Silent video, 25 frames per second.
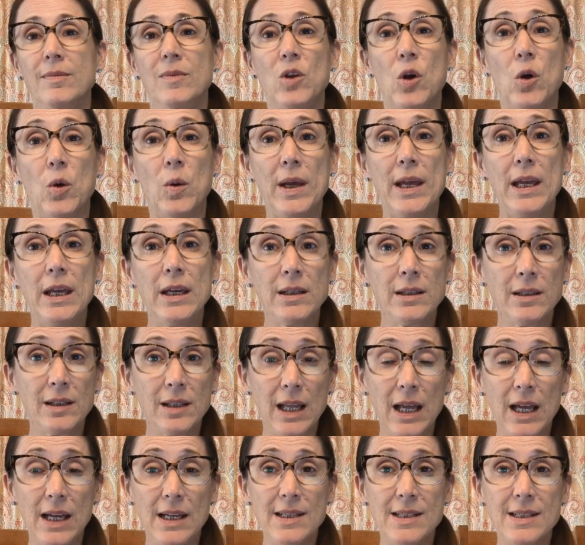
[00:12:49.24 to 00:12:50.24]
no
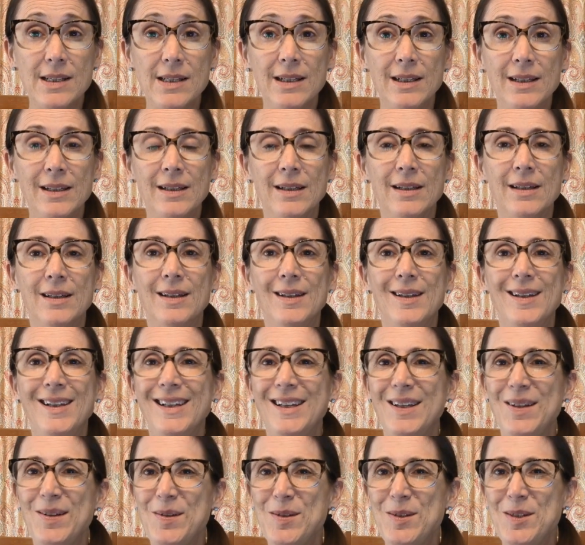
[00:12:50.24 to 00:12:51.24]
analyzing.
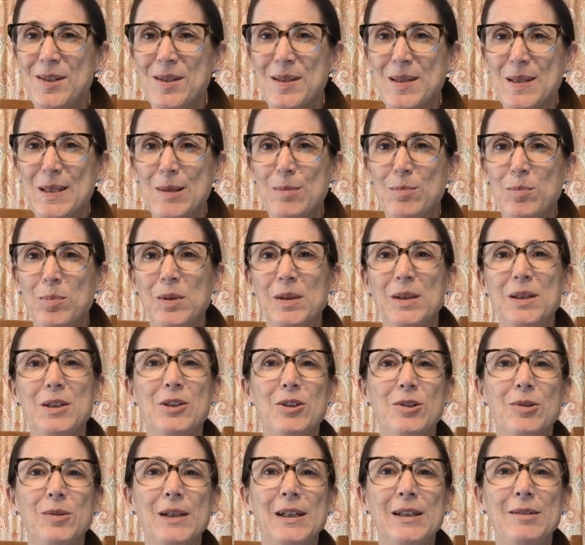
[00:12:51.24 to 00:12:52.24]
You just simply
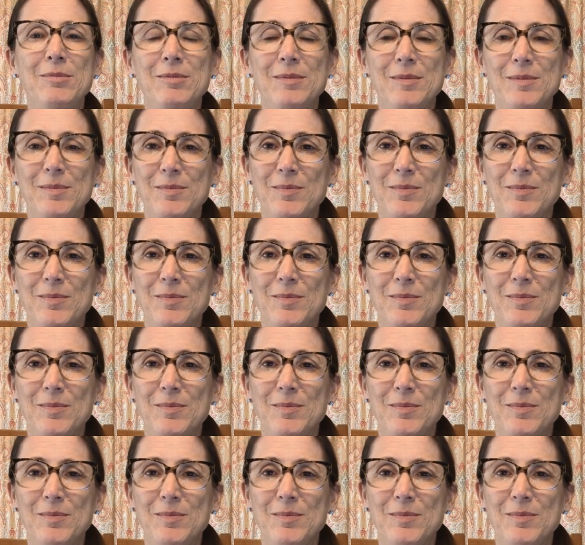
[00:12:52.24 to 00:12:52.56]
do it,